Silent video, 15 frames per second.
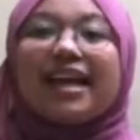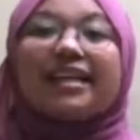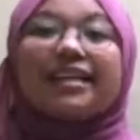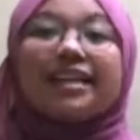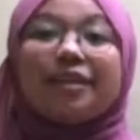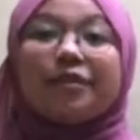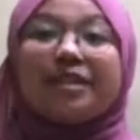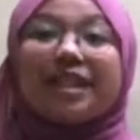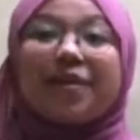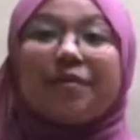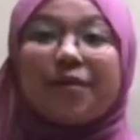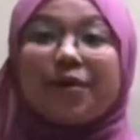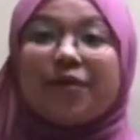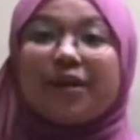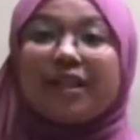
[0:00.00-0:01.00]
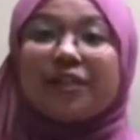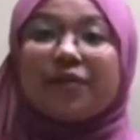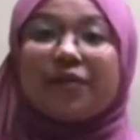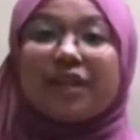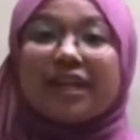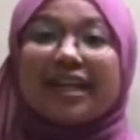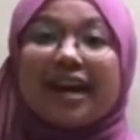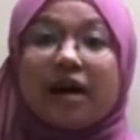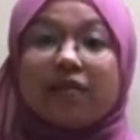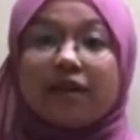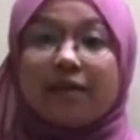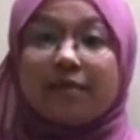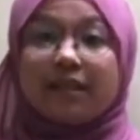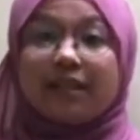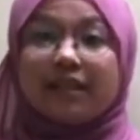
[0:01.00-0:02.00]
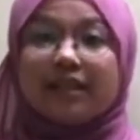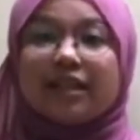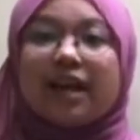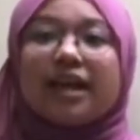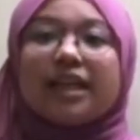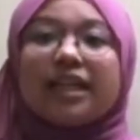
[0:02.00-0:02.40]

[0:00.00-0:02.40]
The loans and borrowings for the current liabilities